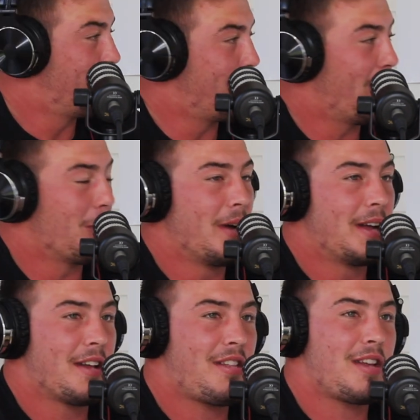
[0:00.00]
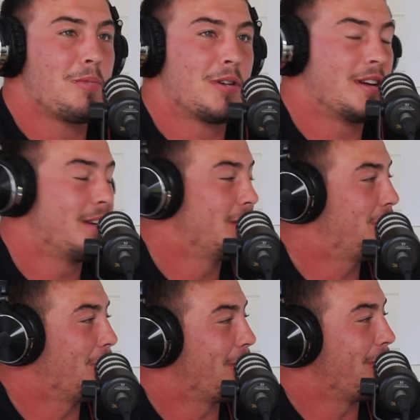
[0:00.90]
My old mate Izzy put a
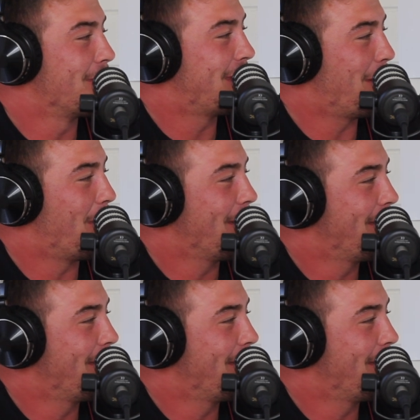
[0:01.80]
shot on someone.